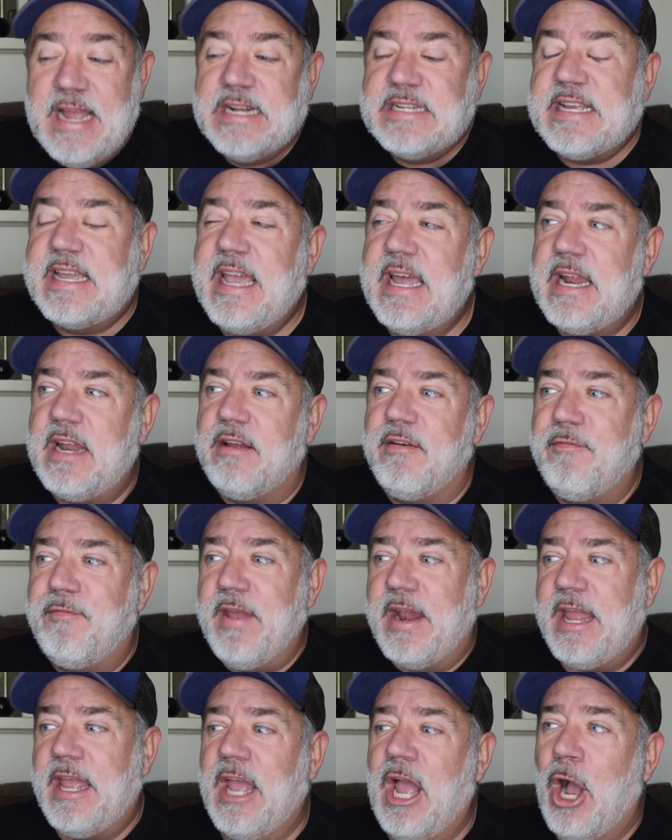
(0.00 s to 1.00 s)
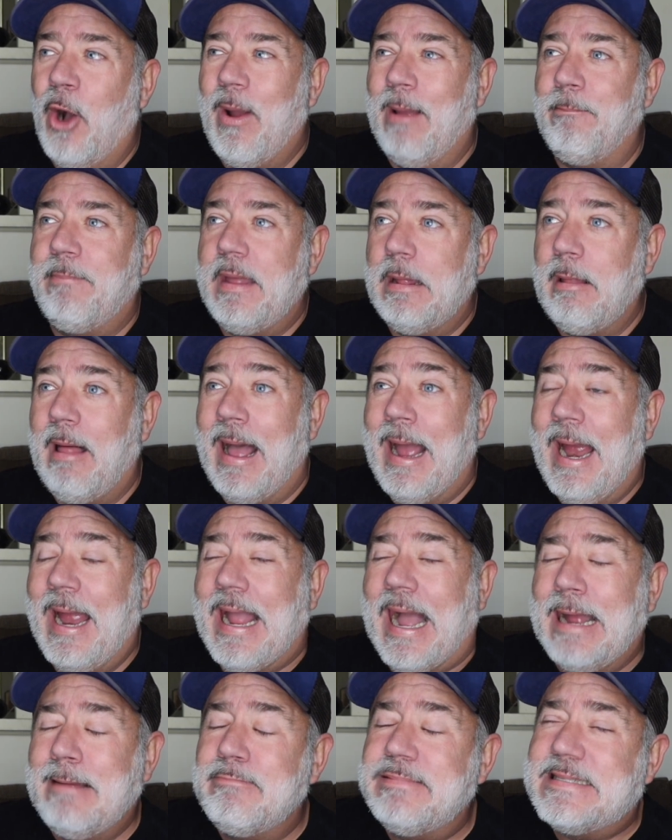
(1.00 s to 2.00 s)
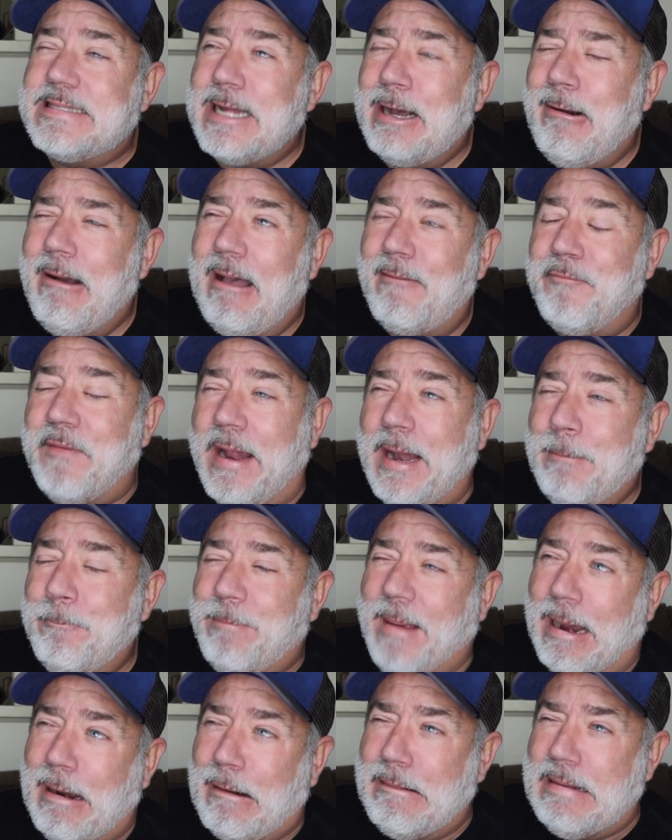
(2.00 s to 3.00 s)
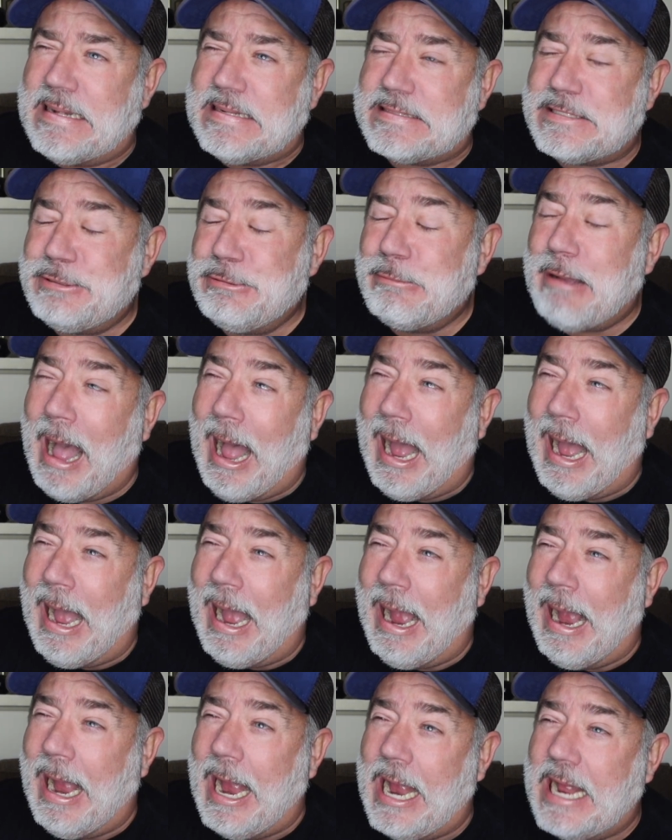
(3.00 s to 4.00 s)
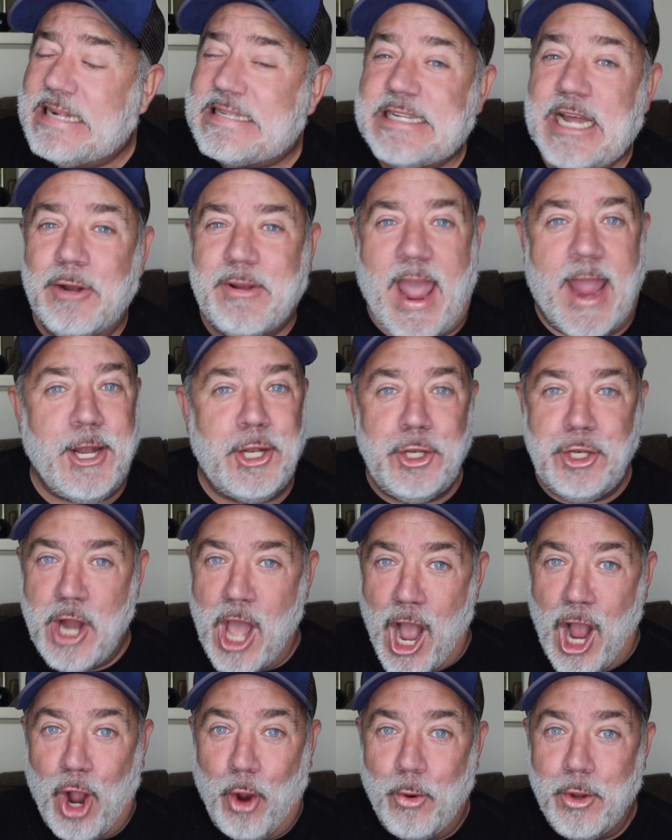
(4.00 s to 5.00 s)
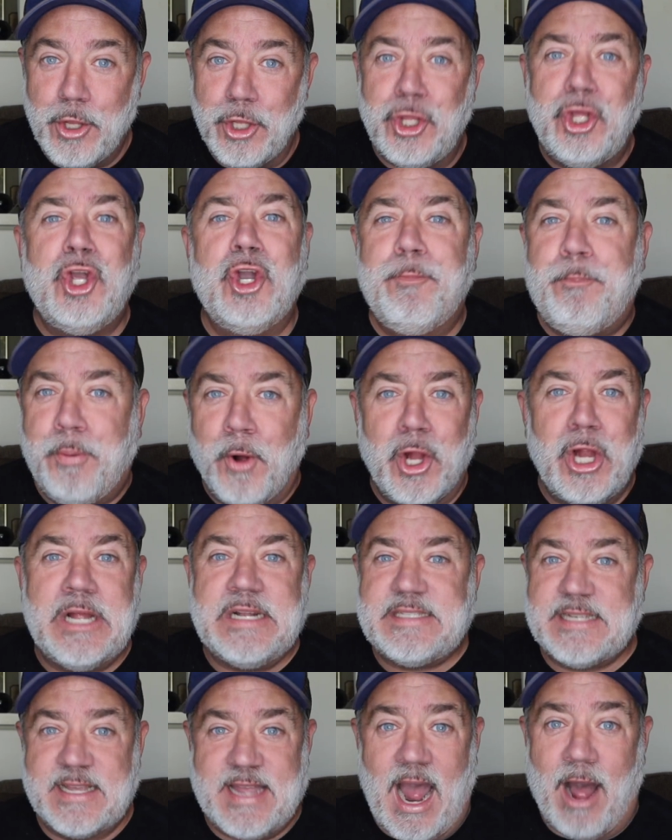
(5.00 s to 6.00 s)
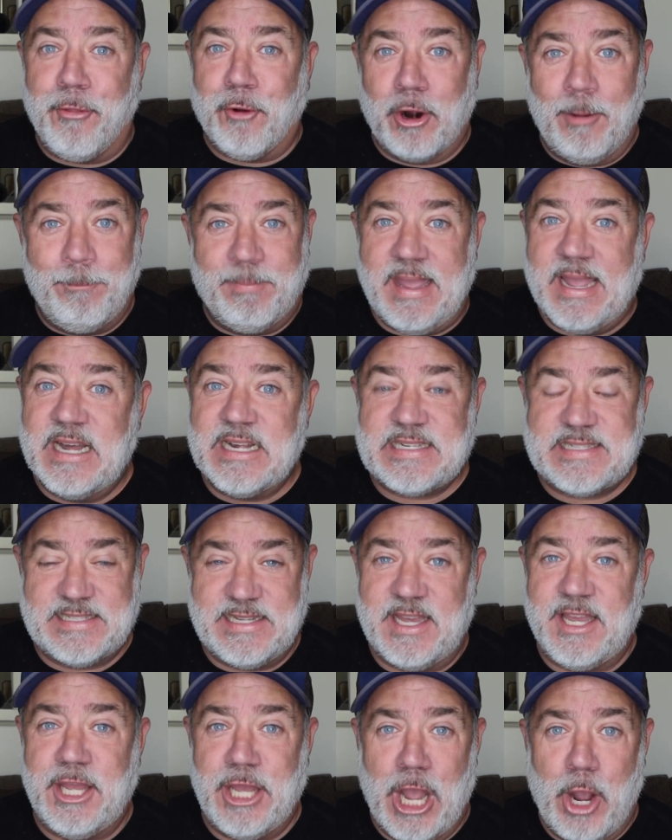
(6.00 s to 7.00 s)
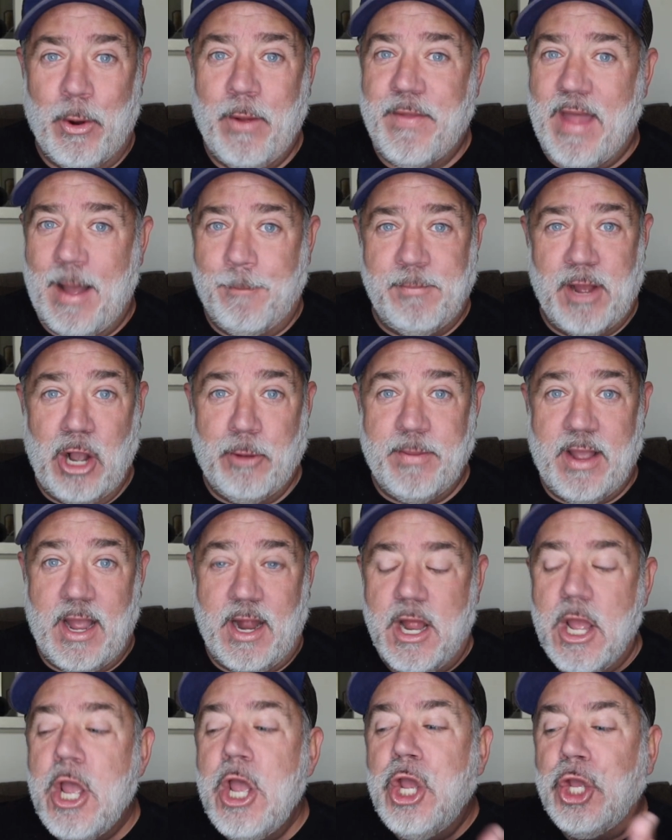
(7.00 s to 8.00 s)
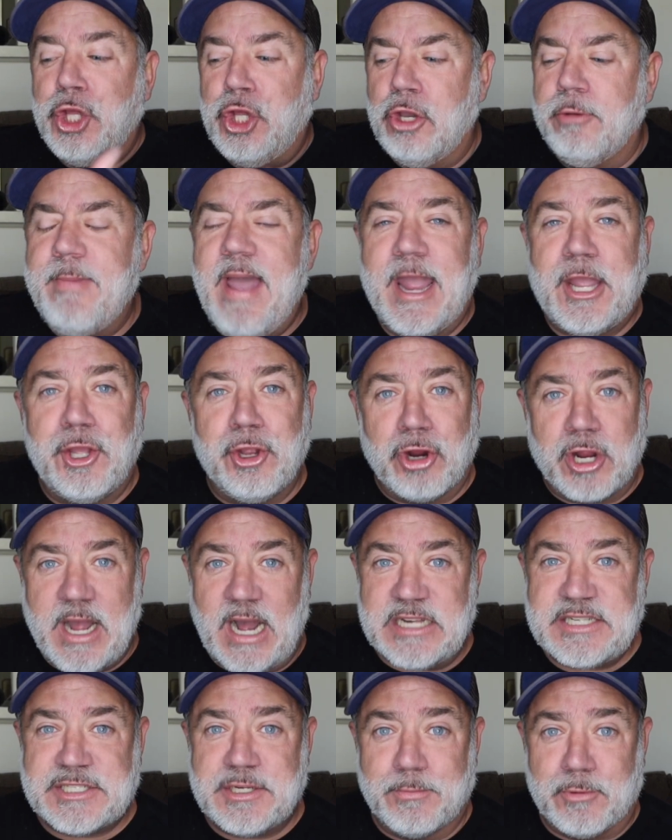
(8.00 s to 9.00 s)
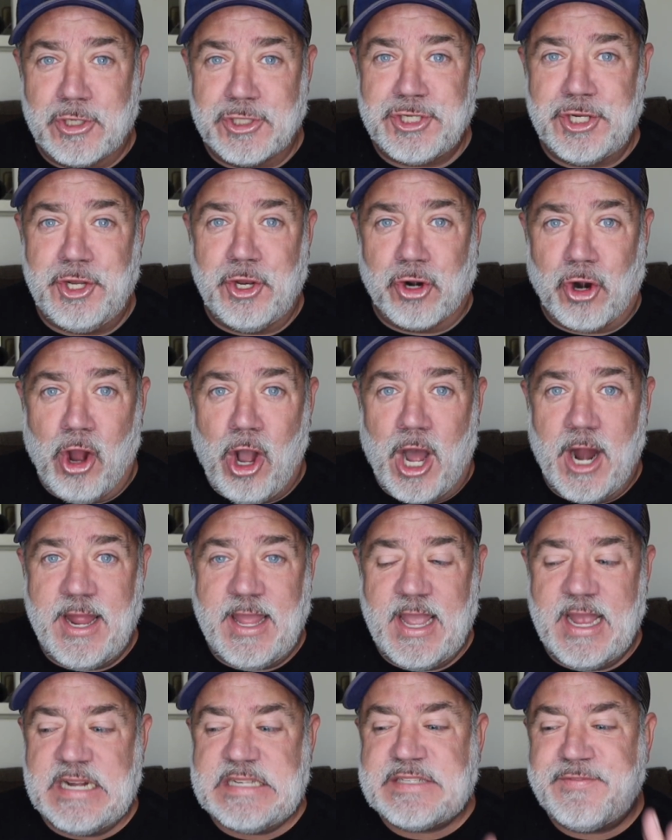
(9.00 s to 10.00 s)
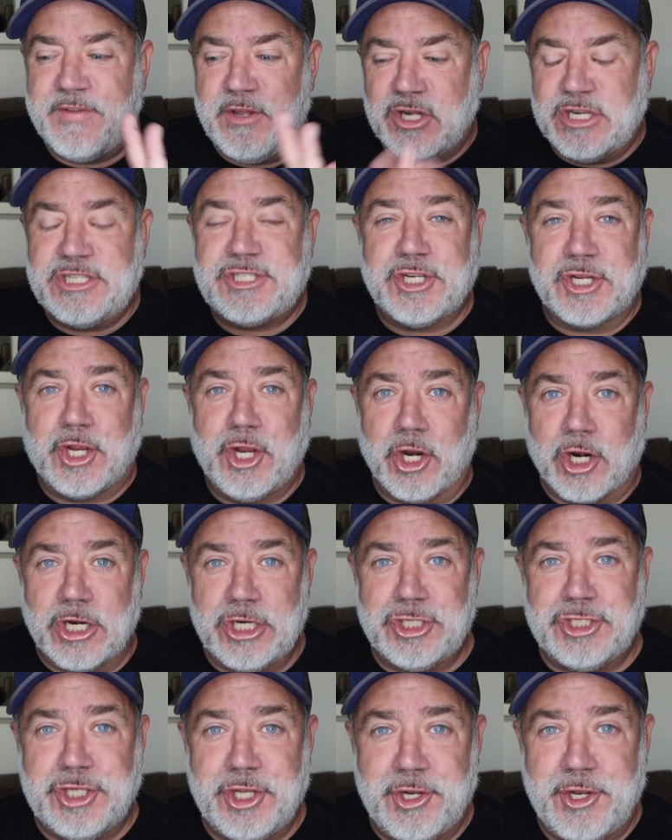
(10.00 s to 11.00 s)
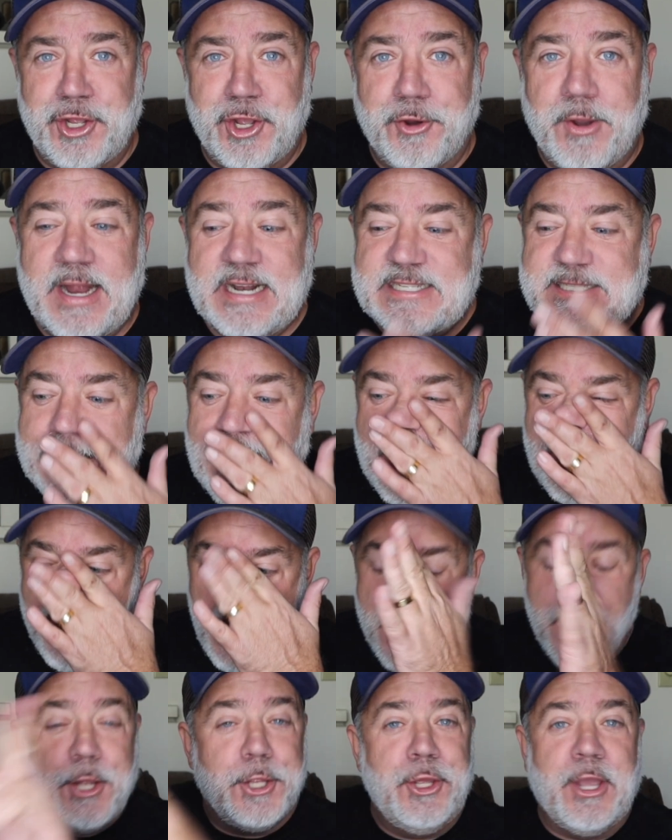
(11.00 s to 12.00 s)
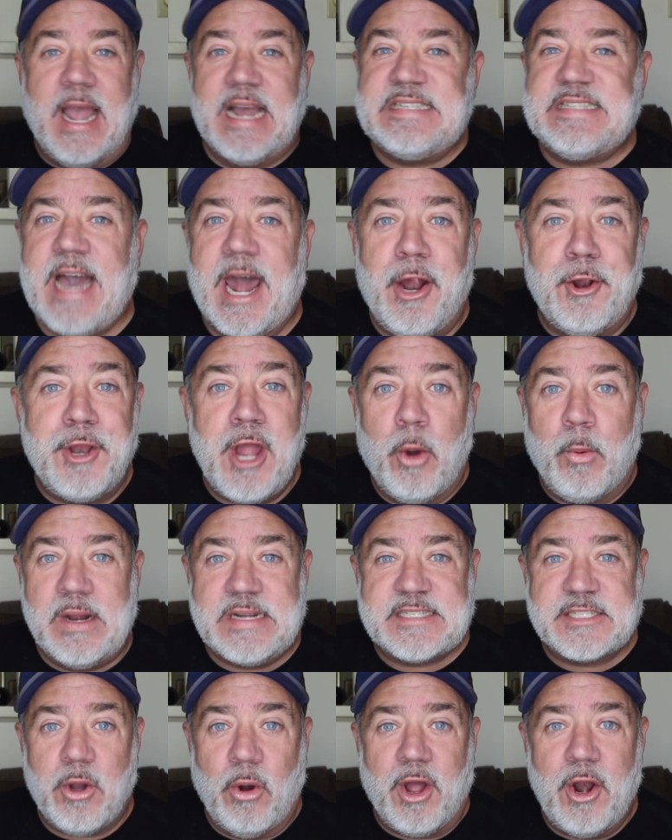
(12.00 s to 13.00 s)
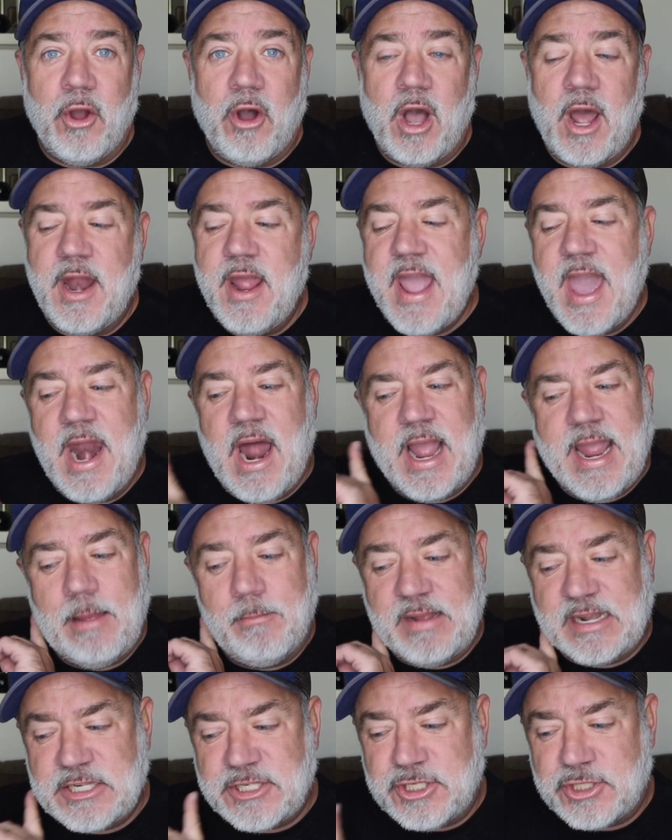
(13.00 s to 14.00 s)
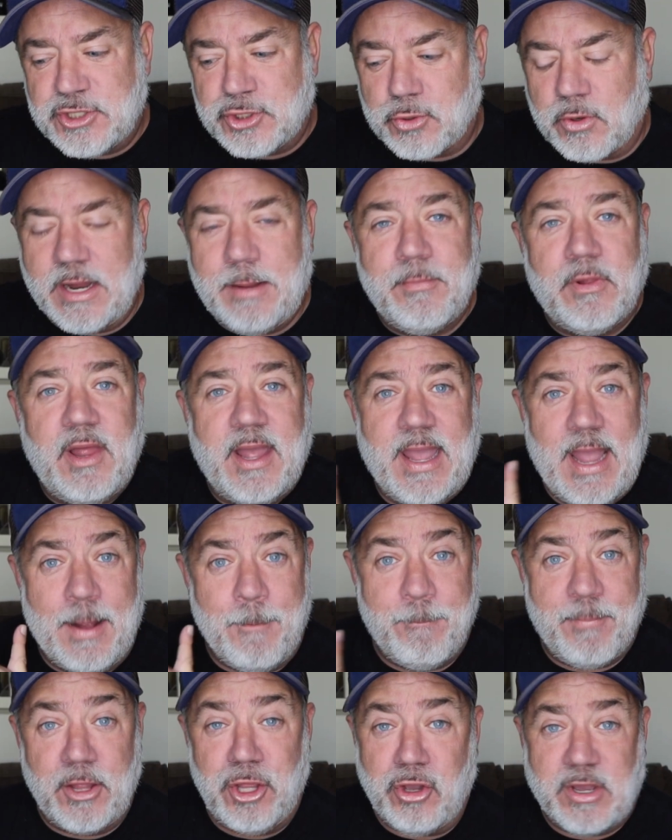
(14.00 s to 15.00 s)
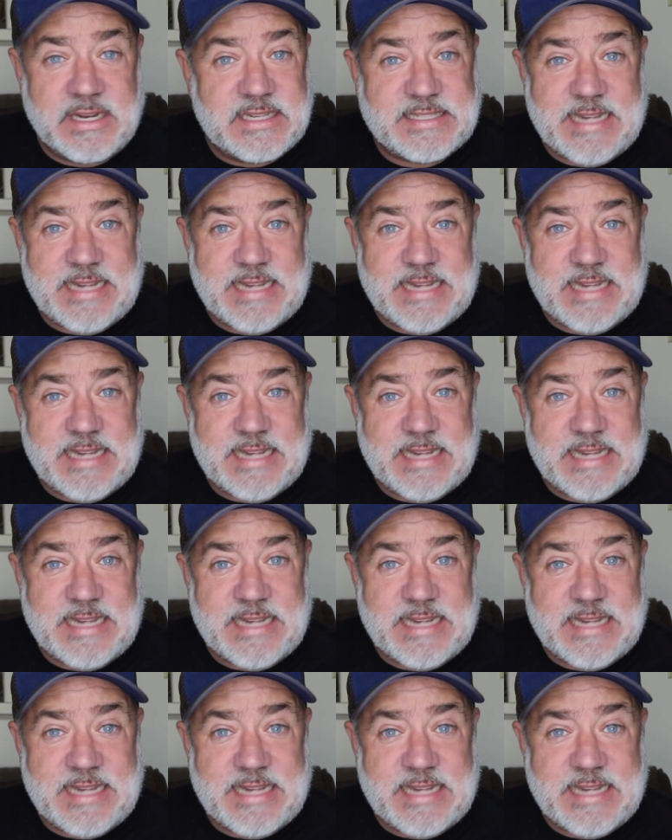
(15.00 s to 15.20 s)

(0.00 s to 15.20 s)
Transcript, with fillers: To get in a video and be like, I'm so effing embarrassed, you guys. Okay, no. You pull it together and be a CEO in that moment. You make your customers and your audience feel as secure as you do and say, you guys, I don't know what's going on, and I am extremely, you can